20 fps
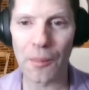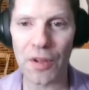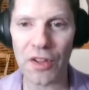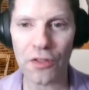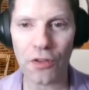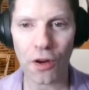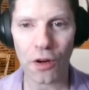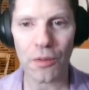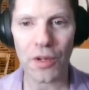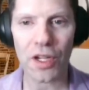
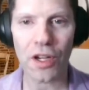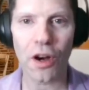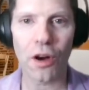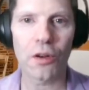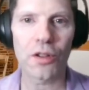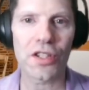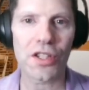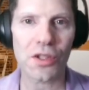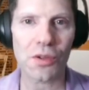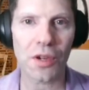before we
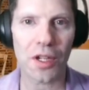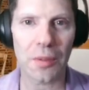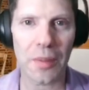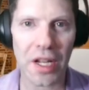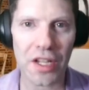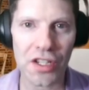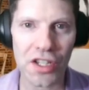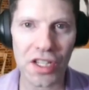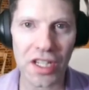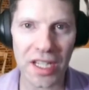go, just want to
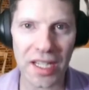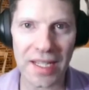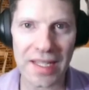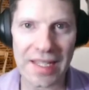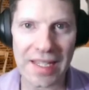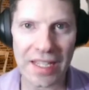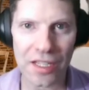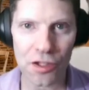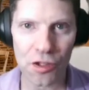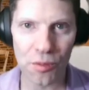mention
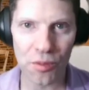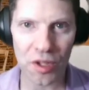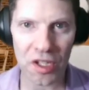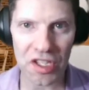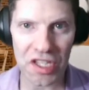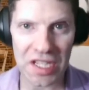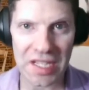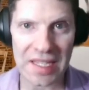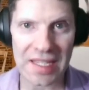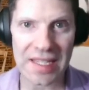it's
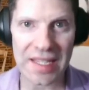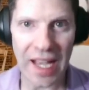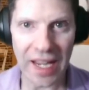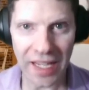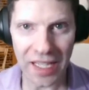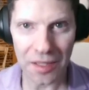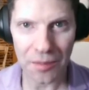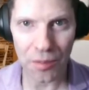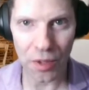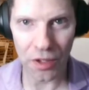IntoBridge's
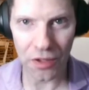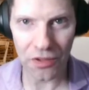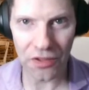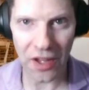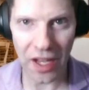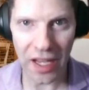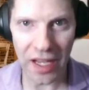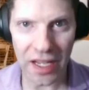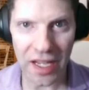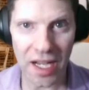2nd
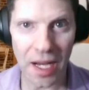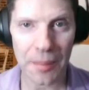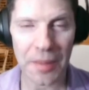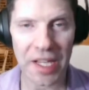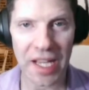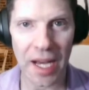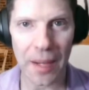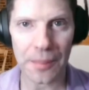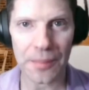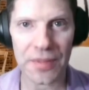birthday
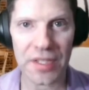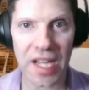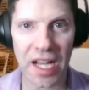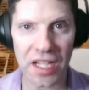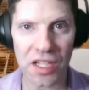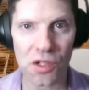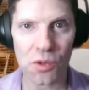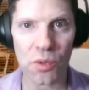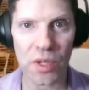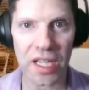coming up
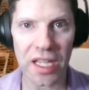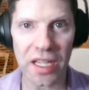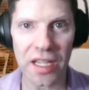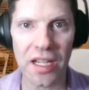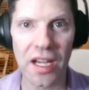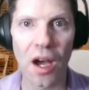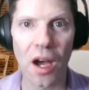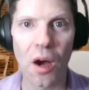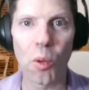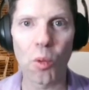next week,
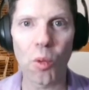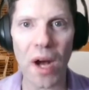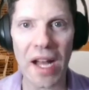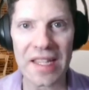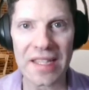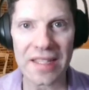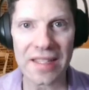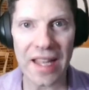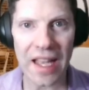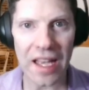
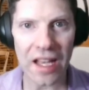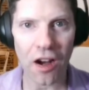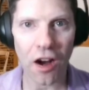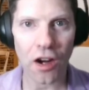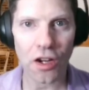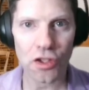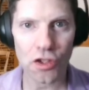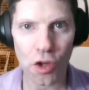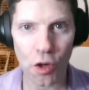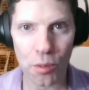Wednesday,
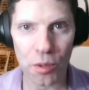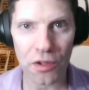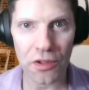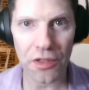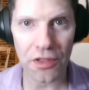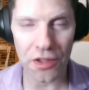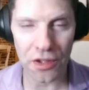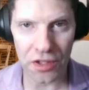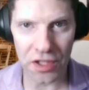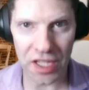October
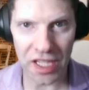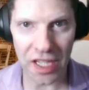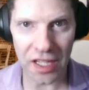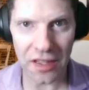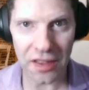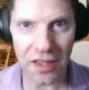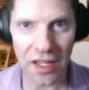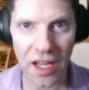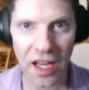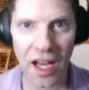
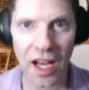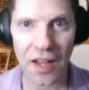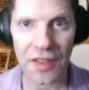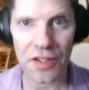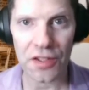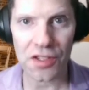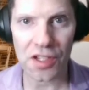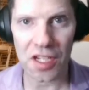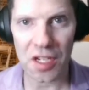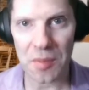30th.
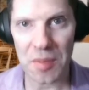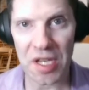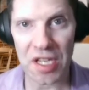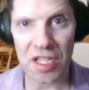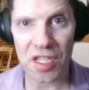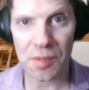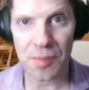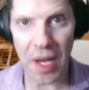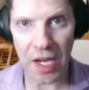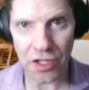There's going to be a
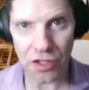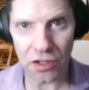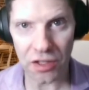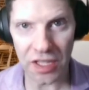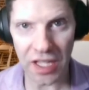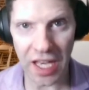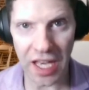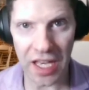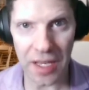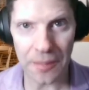special
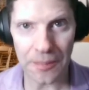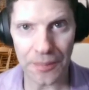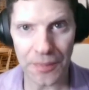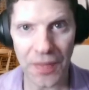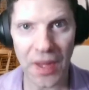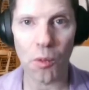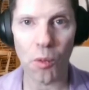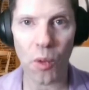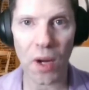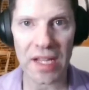game
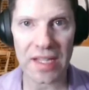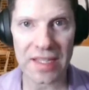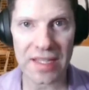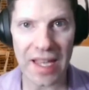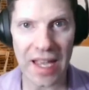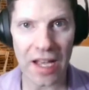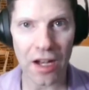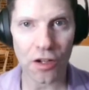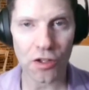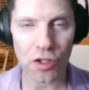
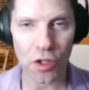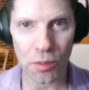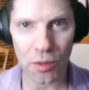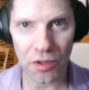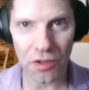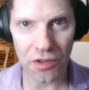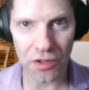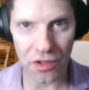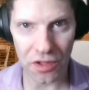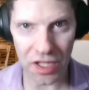Wednesday,
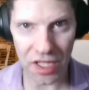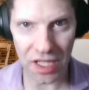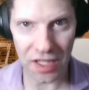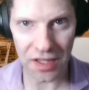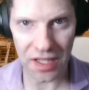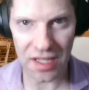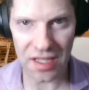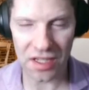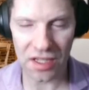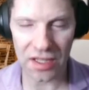October
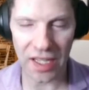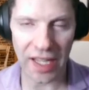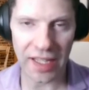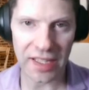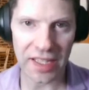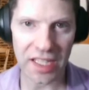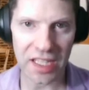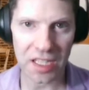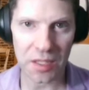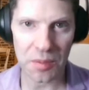30th. It's
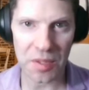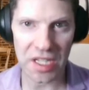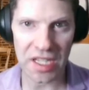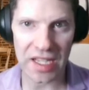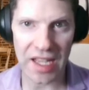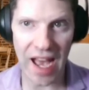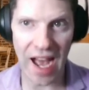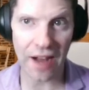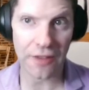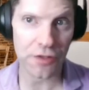likely going to
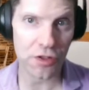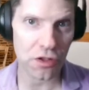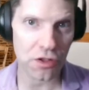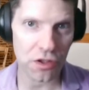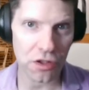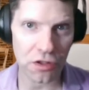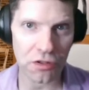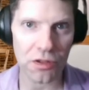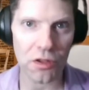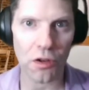be
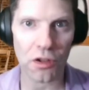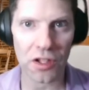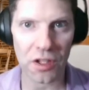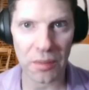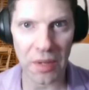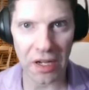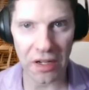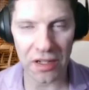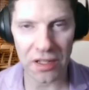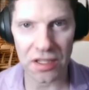afternoon North
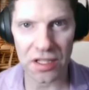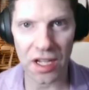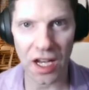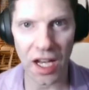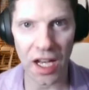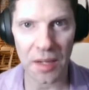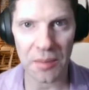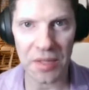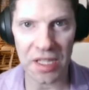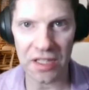American
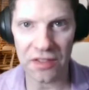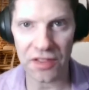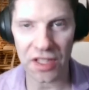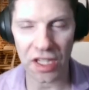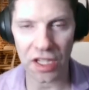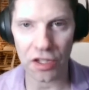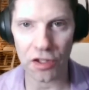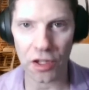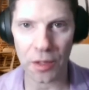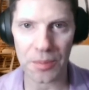time,
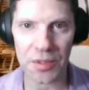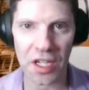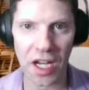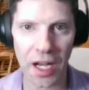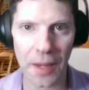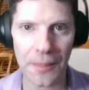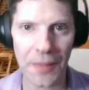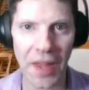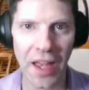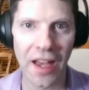evening Europe
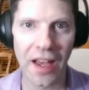time.